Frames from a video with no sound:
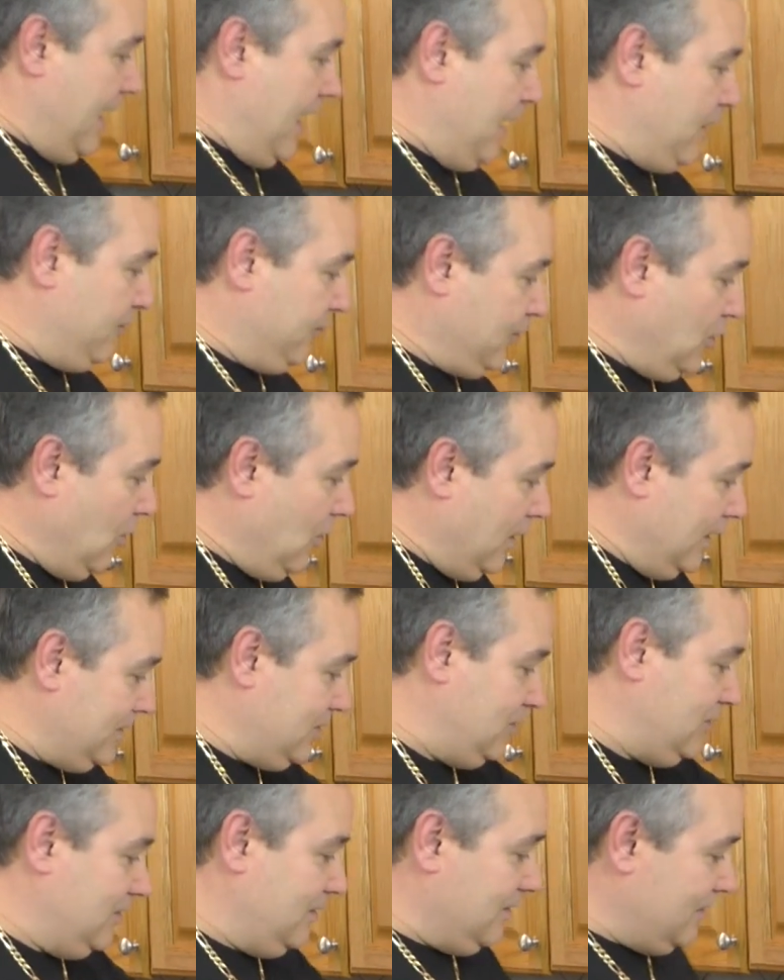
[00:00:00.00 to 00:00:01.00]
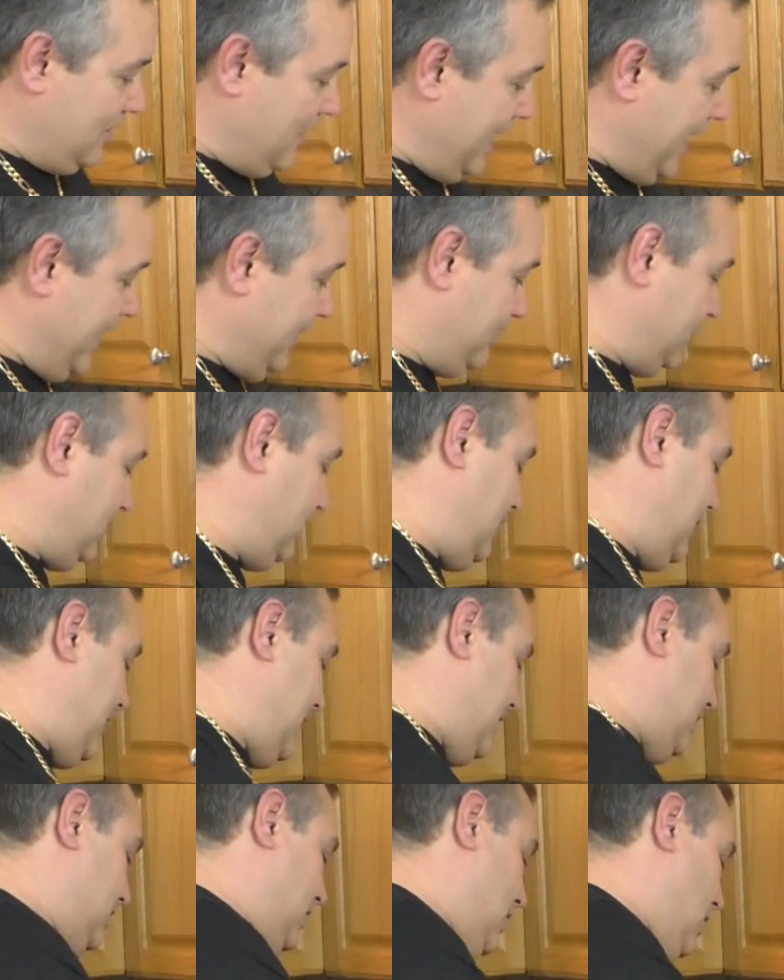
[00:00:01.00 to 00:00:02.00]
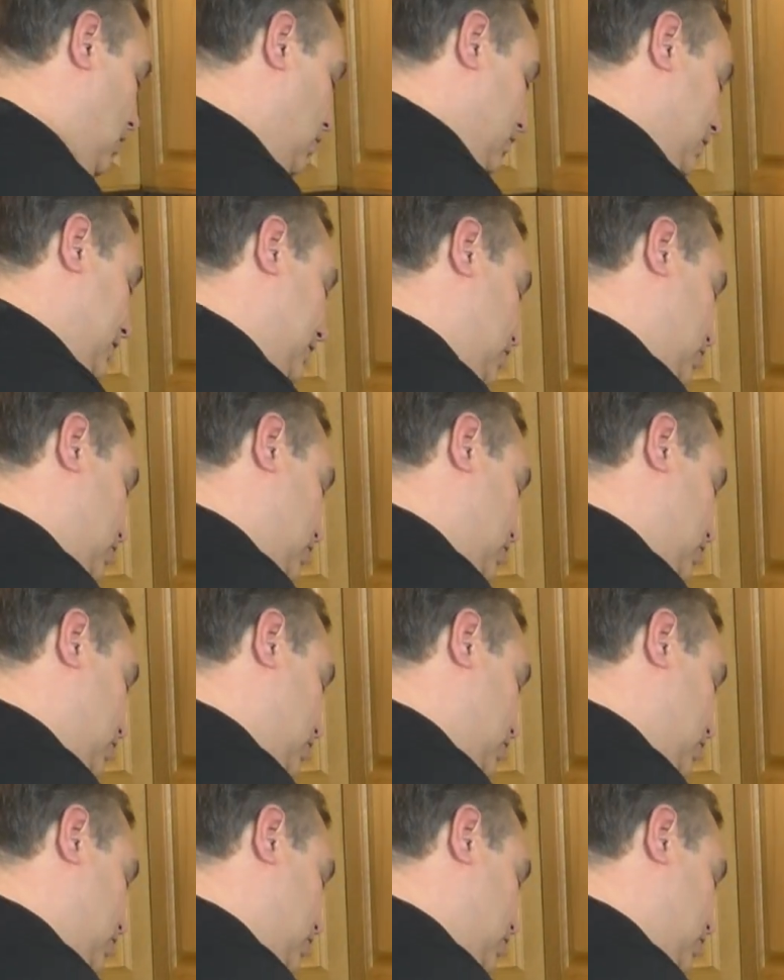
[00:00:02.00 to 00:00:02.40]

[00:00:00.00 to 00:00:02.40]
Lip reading: And of course, this is the only